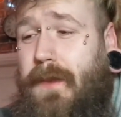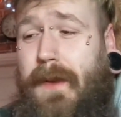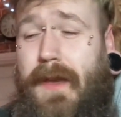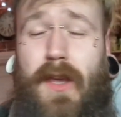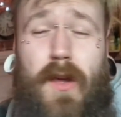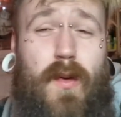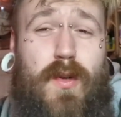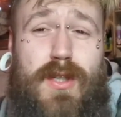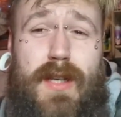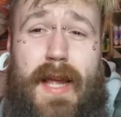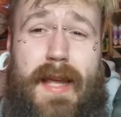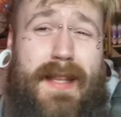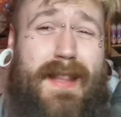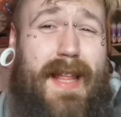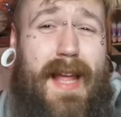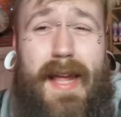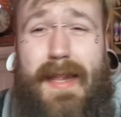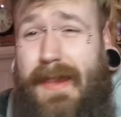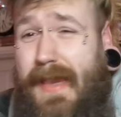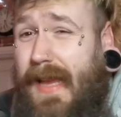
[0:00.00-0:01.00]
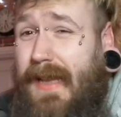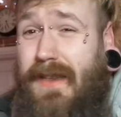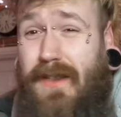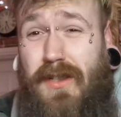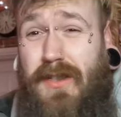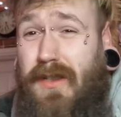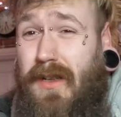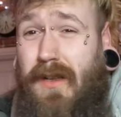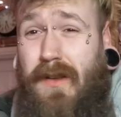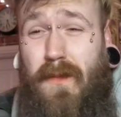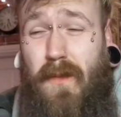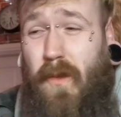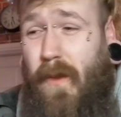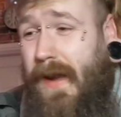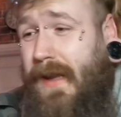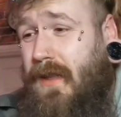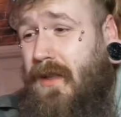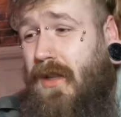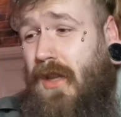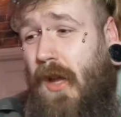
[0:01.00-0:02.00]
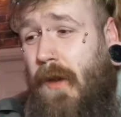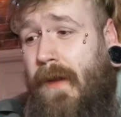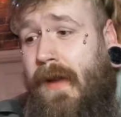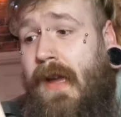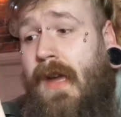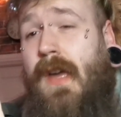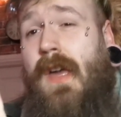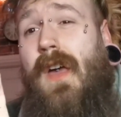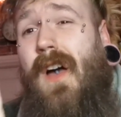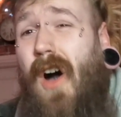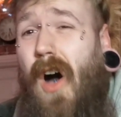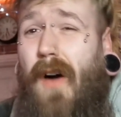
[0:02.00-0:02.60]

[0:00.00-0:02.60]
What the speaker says: to be used like that, then there's a way to do it.